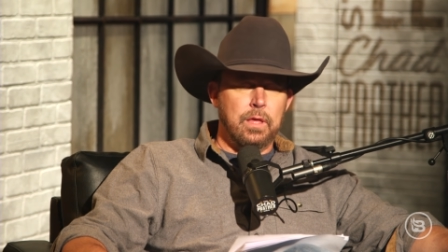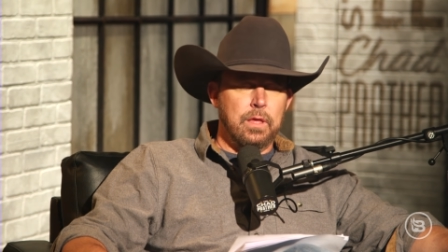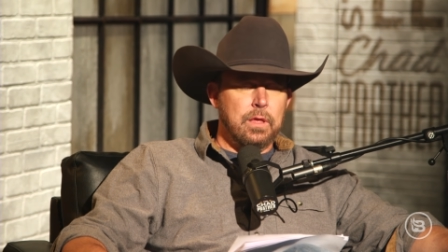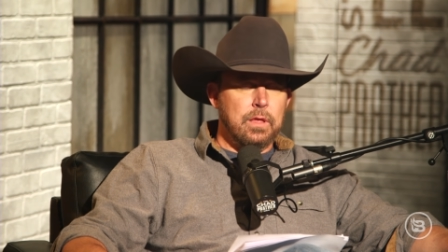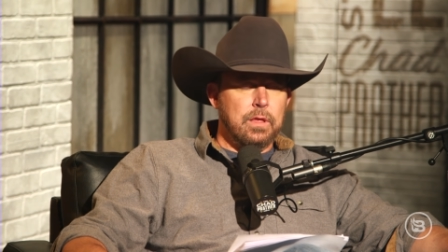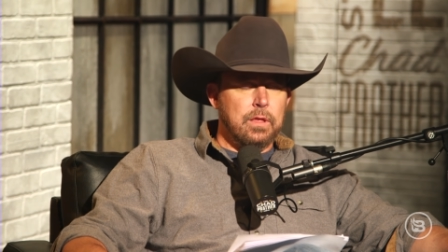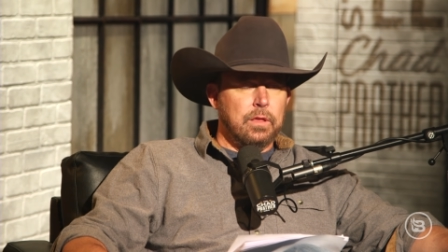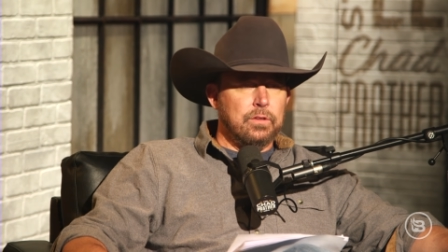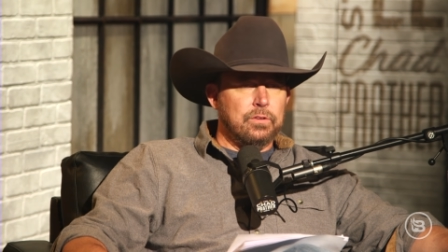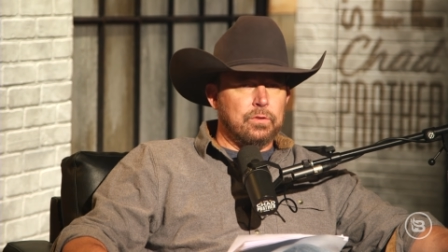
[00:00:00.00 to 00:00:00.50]

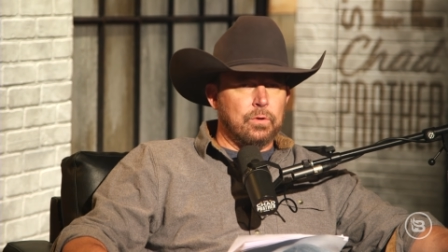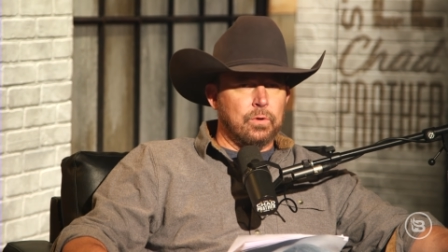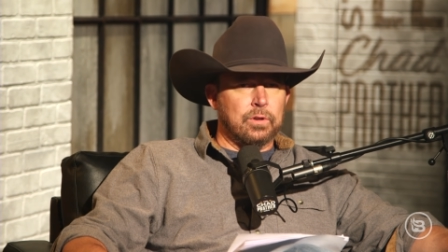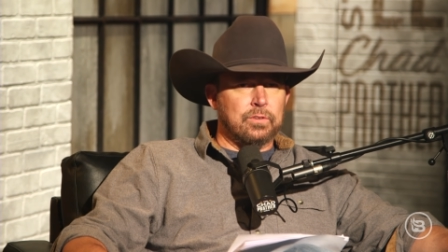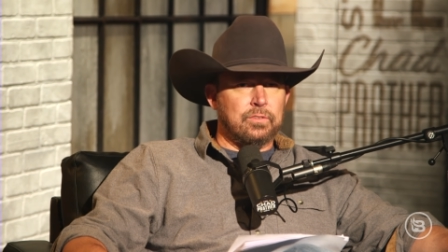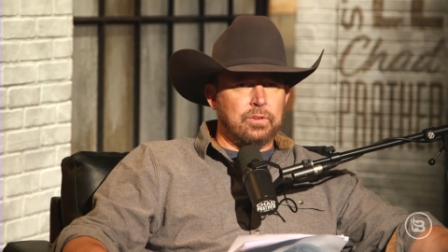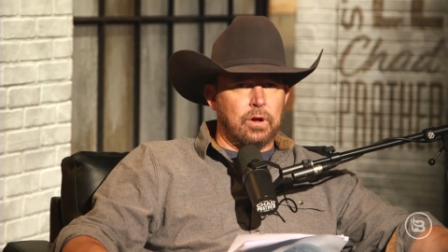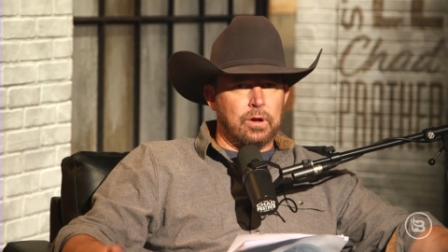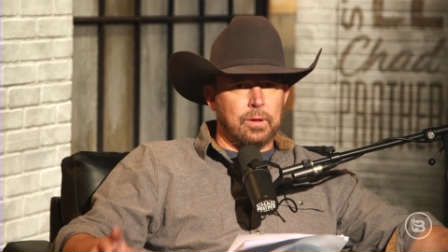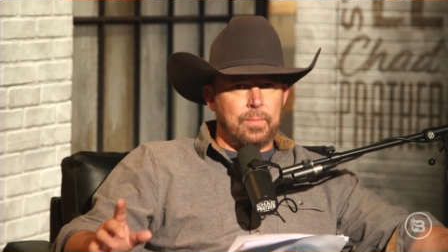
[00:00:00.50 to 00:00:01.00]
Yeah. So we're
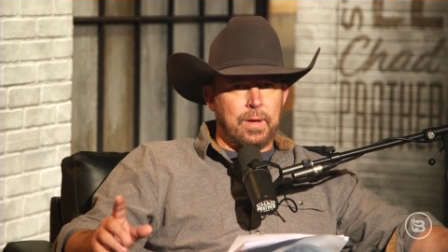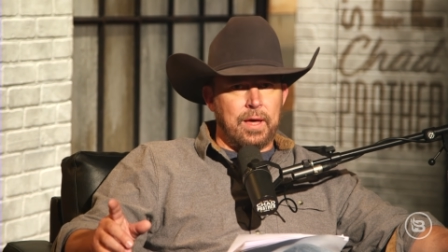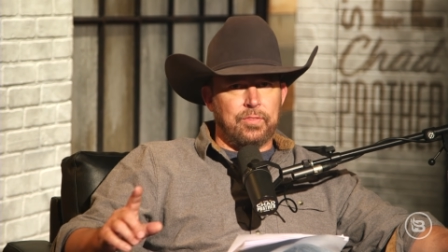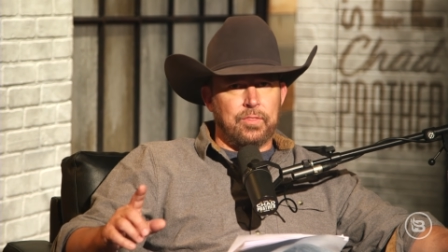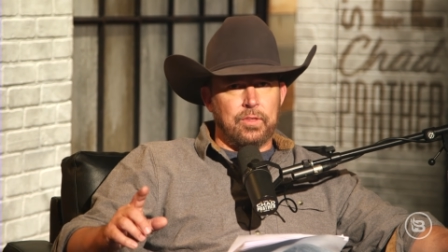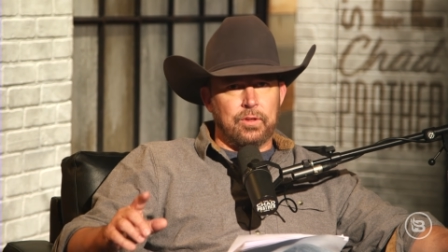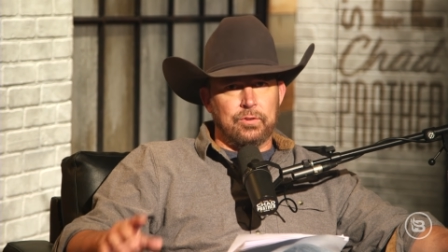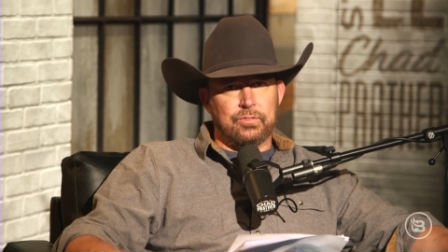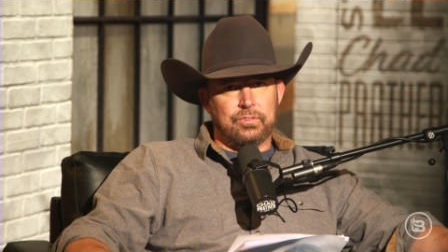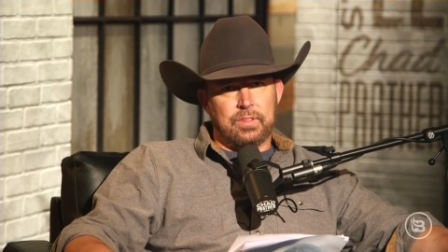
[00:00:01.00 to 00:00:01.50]
going to talk
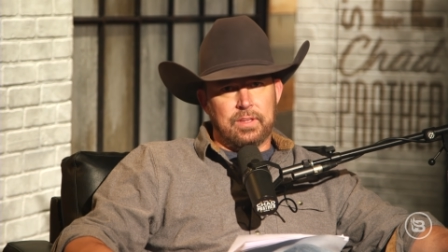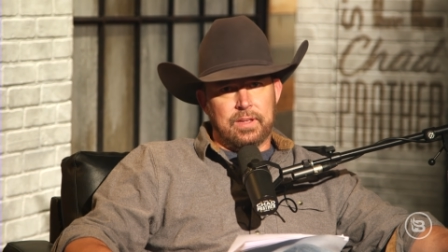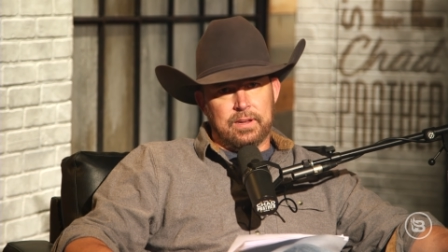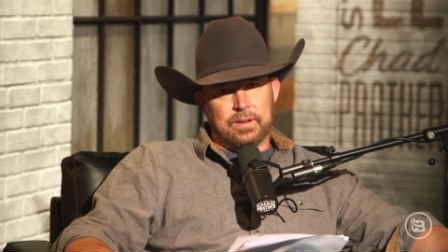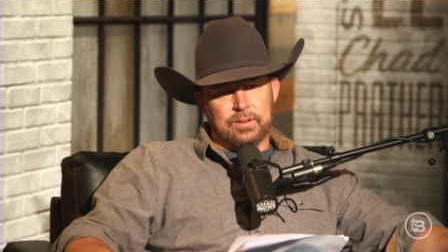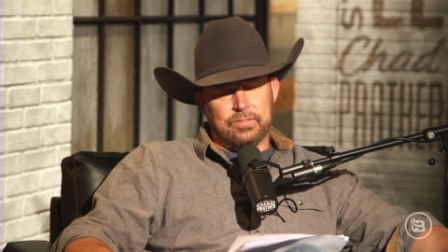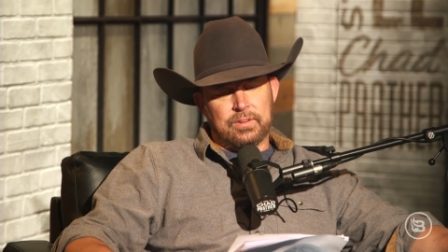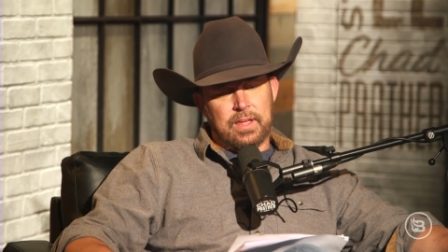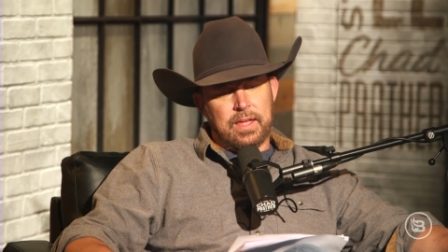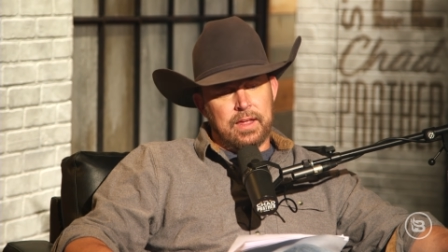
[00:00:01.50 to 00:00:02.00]
about those
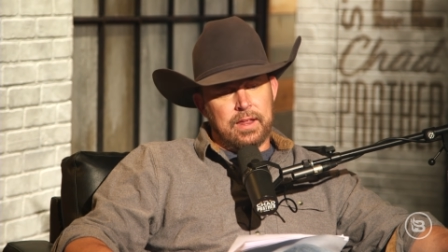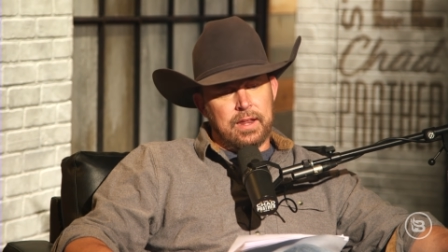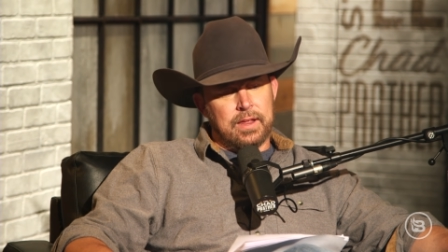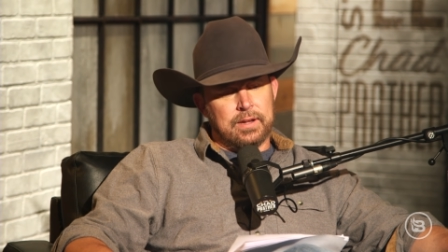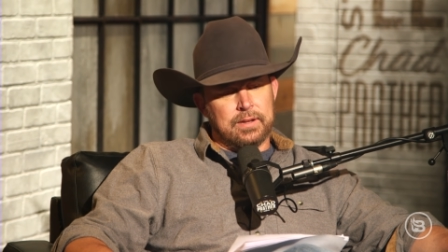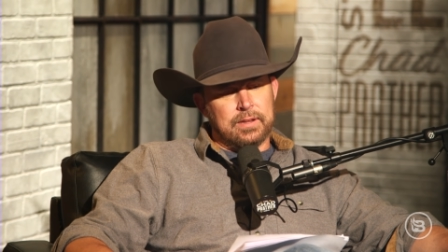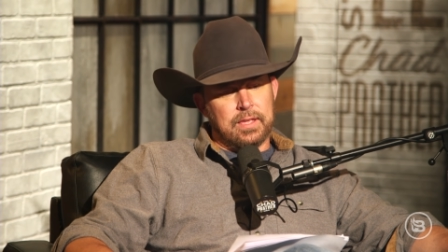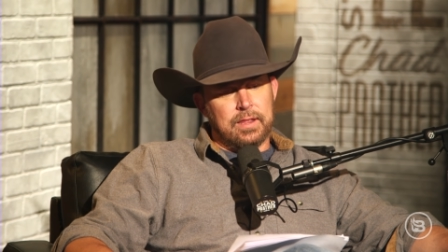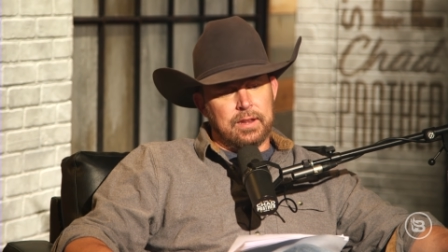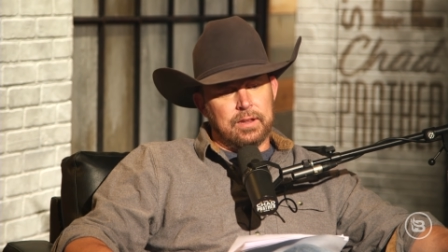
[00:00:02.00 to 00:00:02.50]
things and,
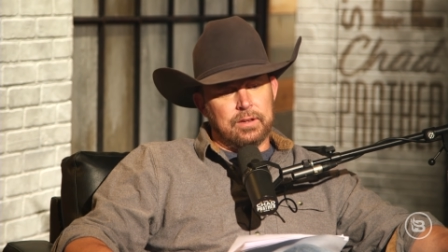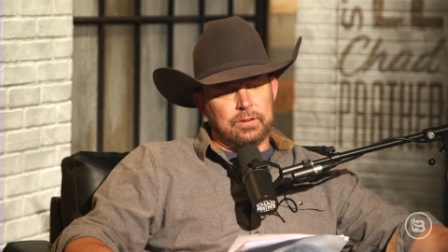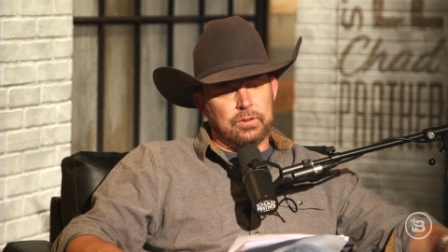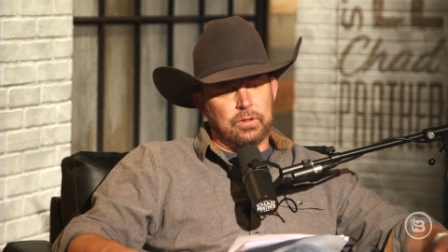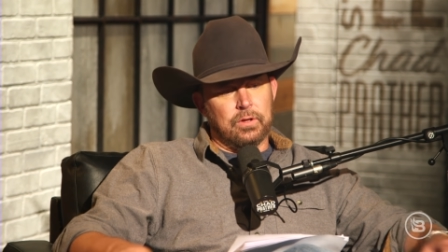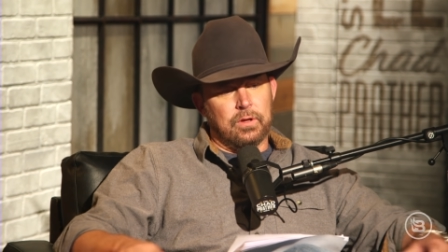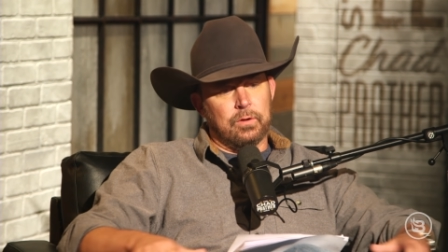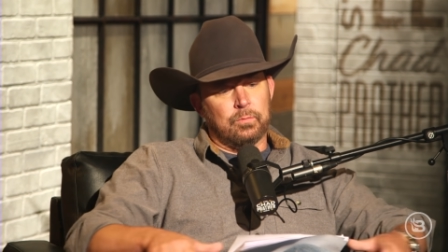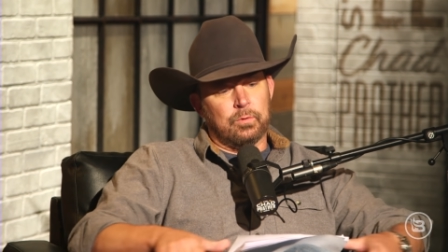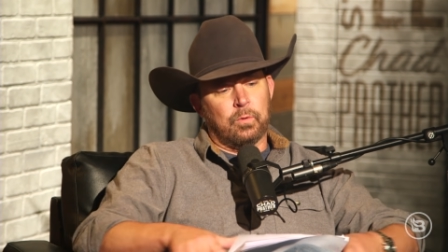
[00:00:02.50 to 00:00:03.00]
and get
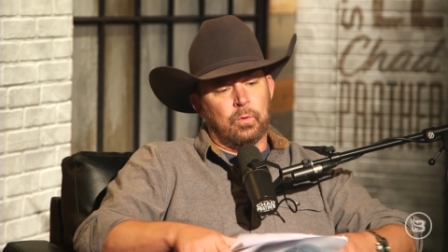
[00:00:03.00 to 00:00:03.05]
into it.